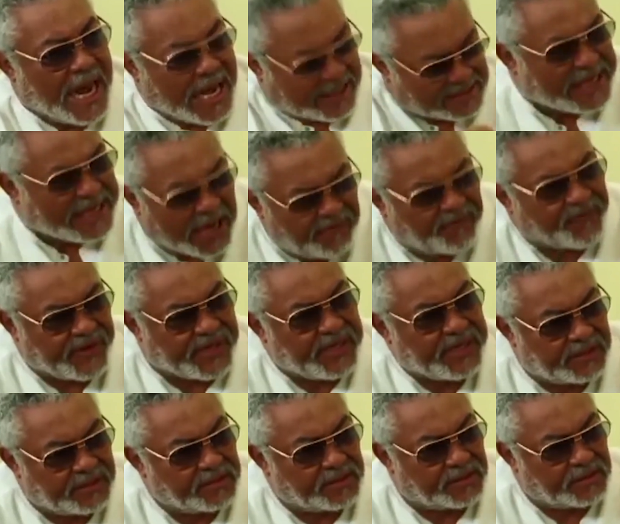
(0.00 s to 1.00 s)
as
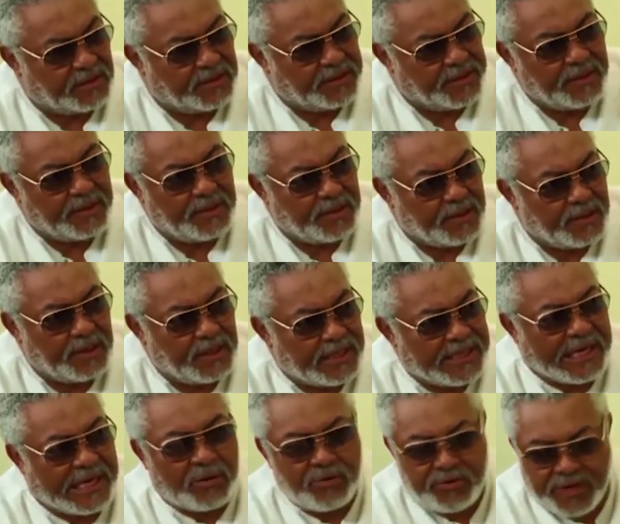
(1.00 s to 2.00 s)
Africans,
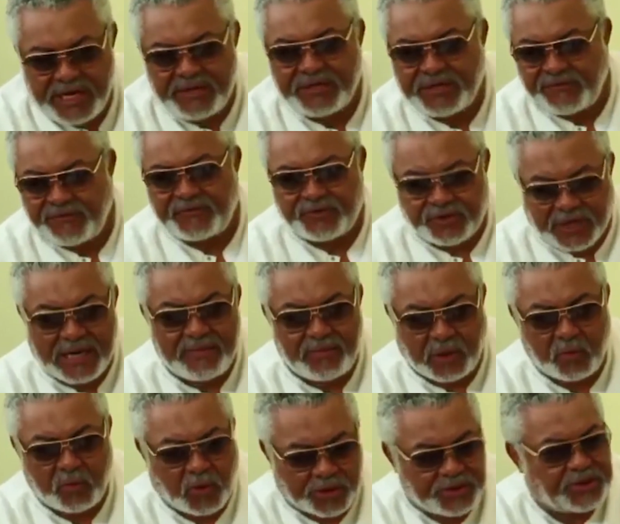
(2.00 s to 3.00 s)
in our native tribe,
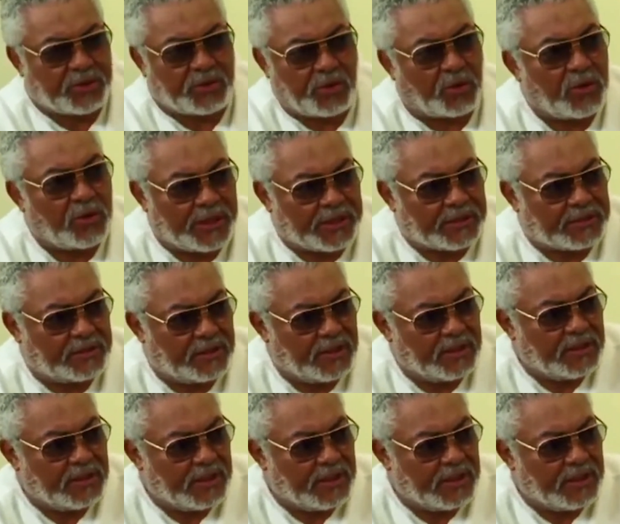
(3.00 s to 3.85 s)
or what you call it.